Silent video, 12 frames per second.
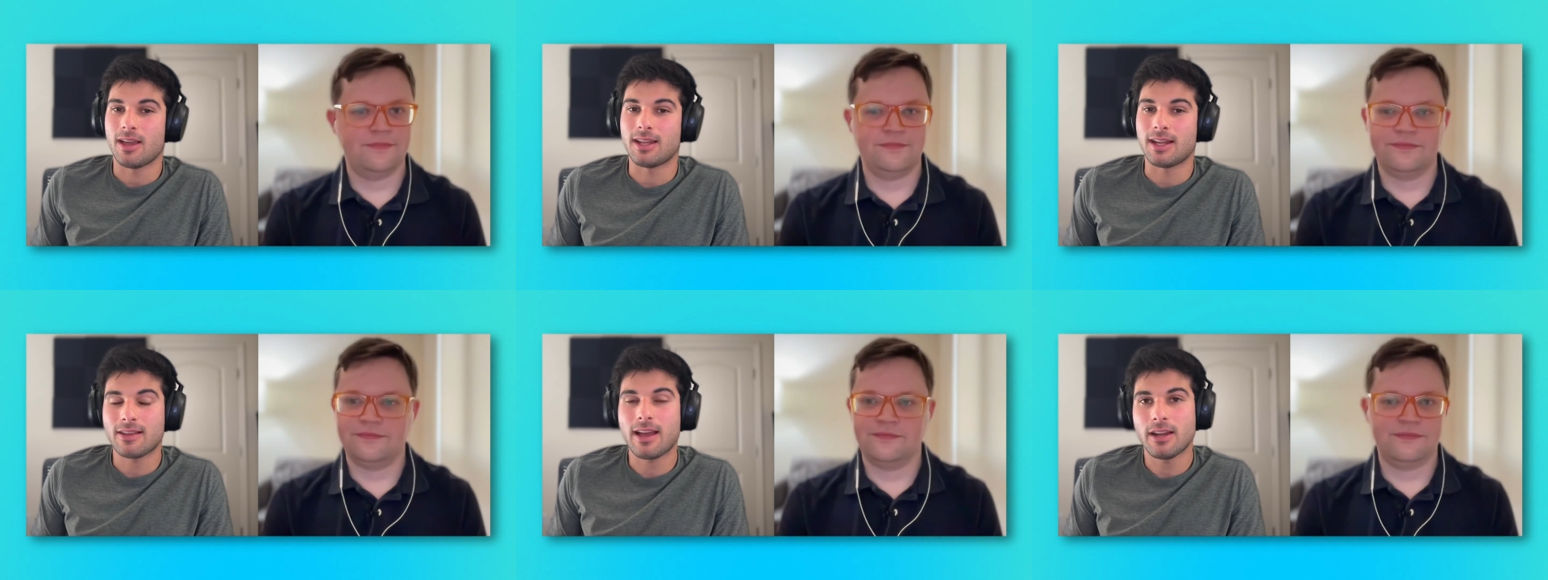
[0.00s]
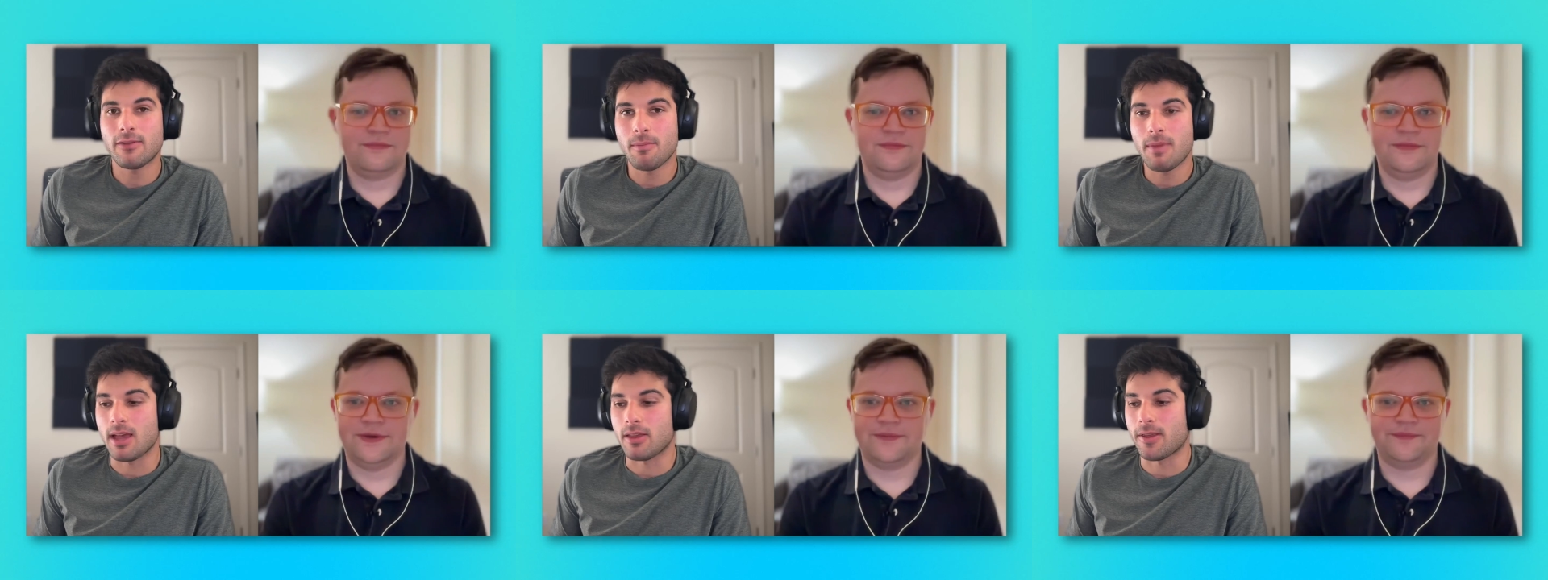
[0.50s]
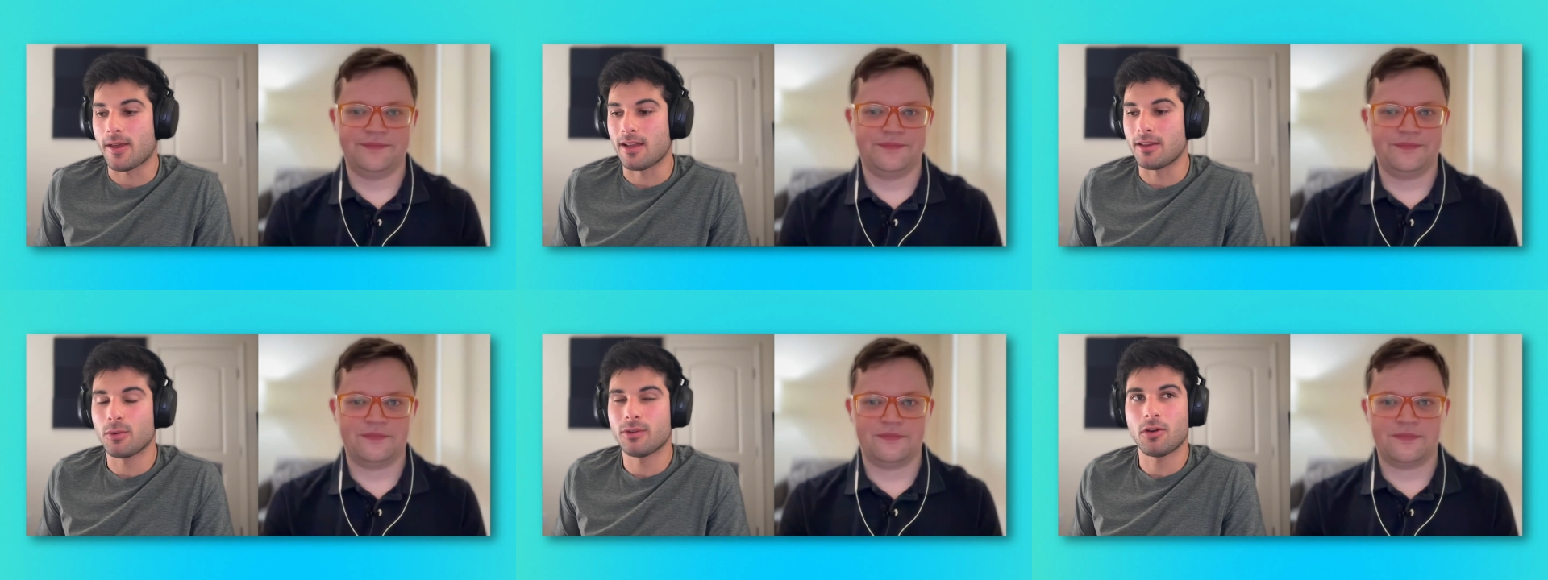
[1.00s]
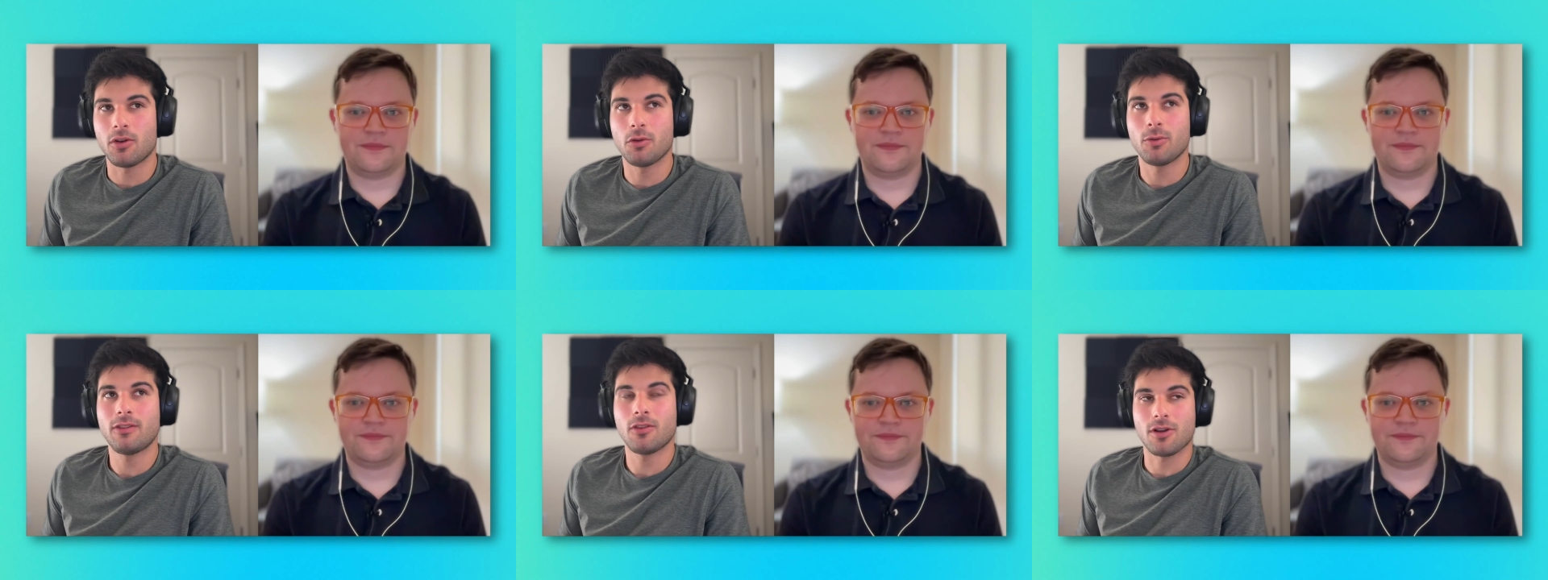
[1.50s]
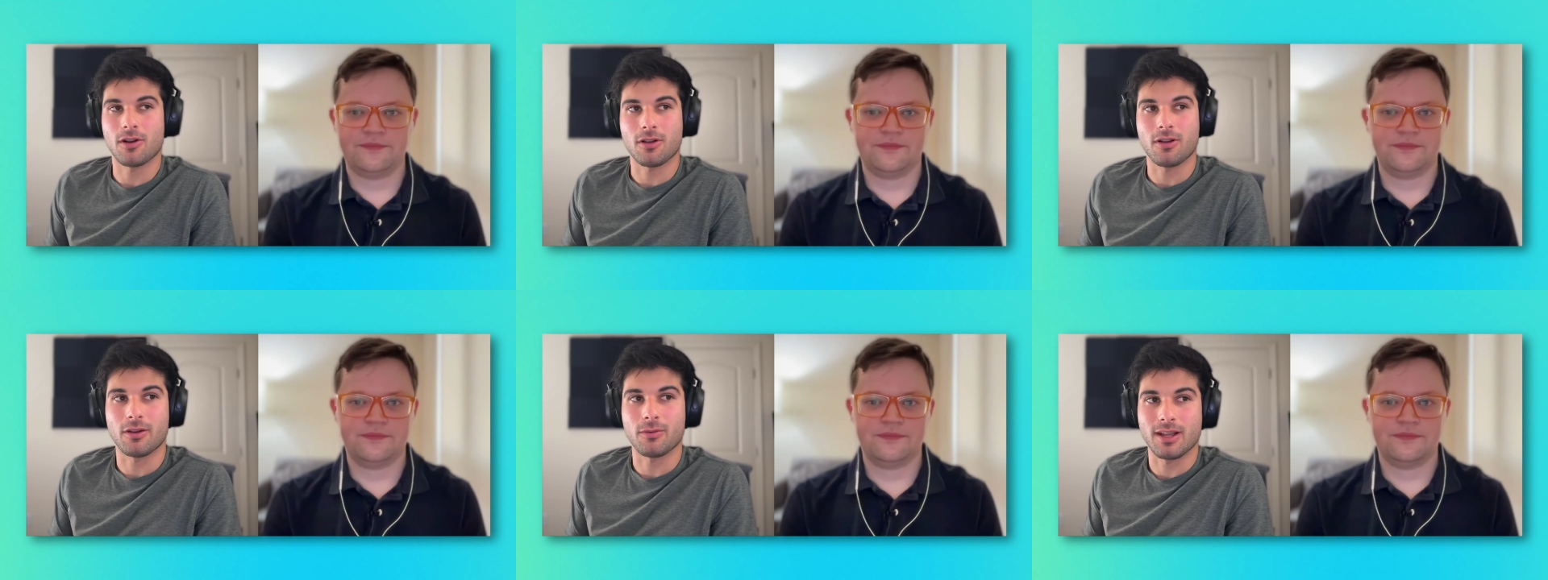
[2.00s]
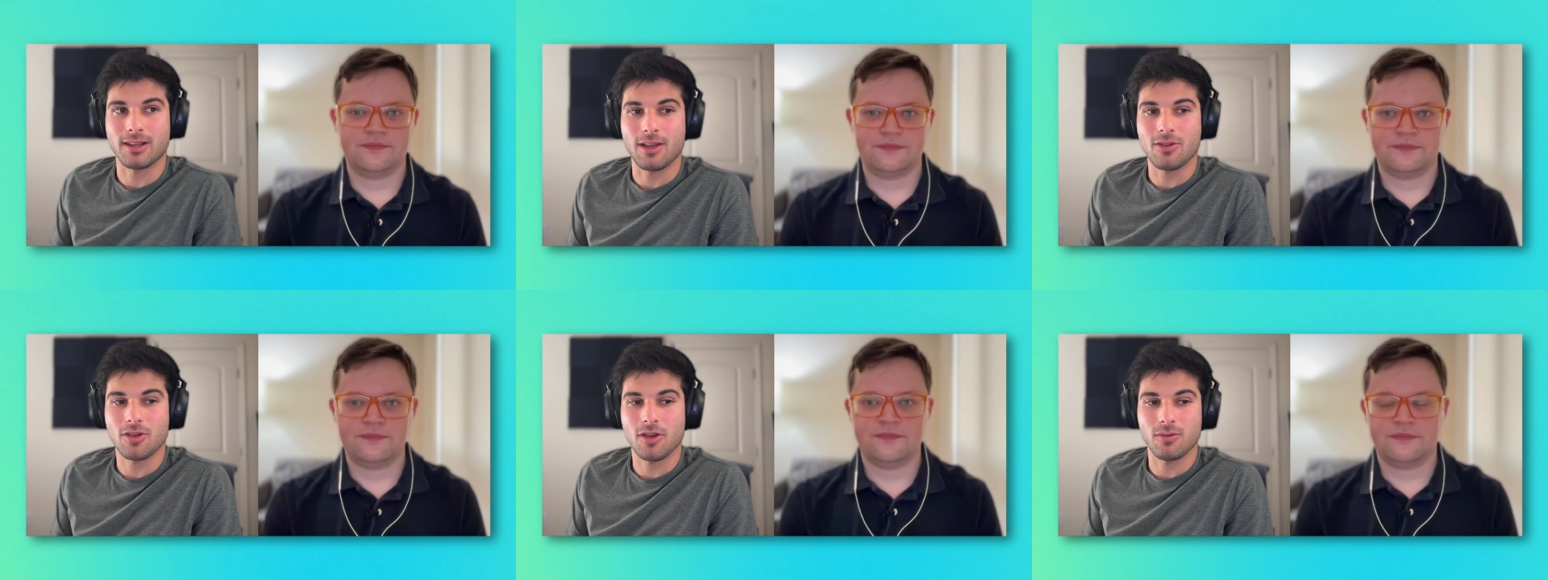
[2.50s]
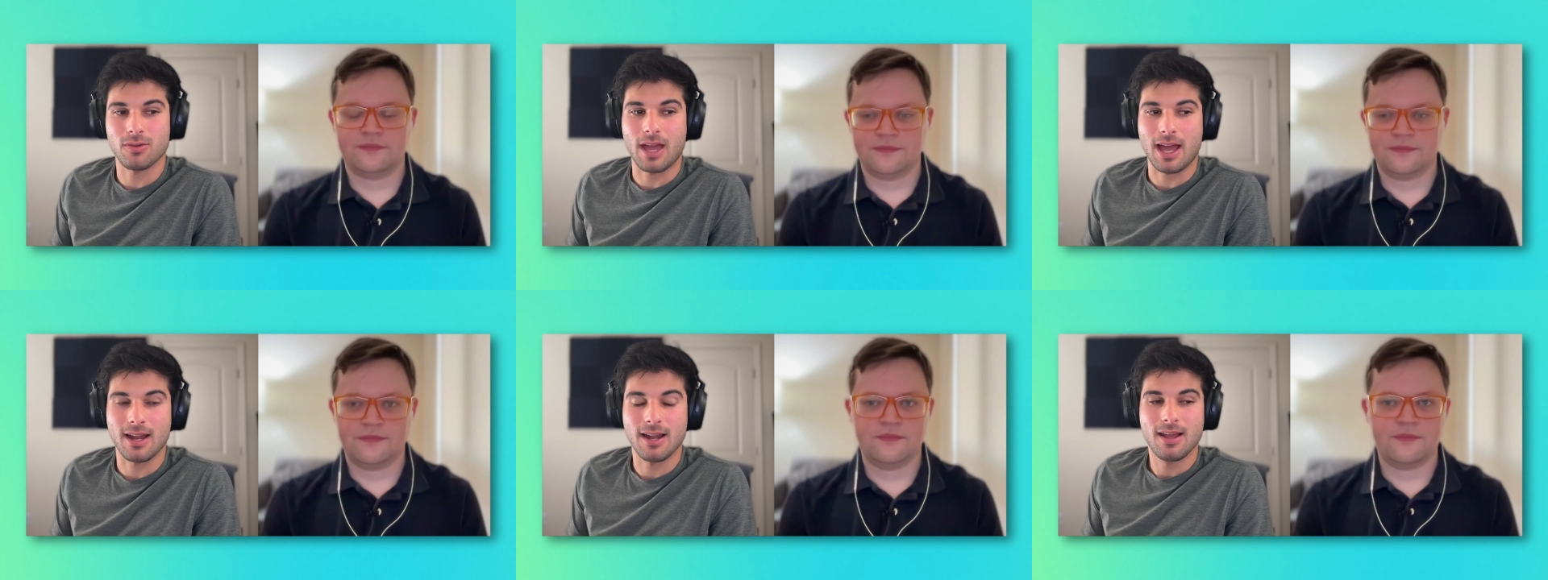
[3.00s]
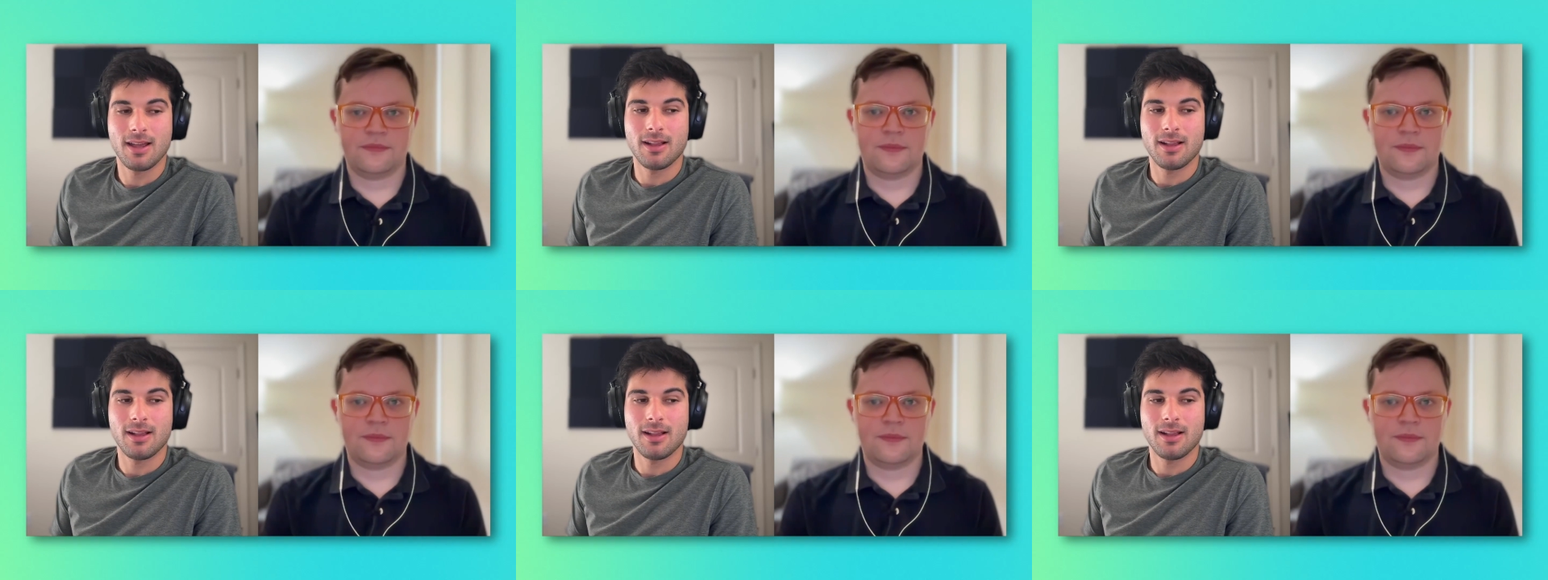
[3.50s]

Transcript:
Speaker 1: And that's kind of a myth. Yeah. Uh, there was a whole research article I read that showed that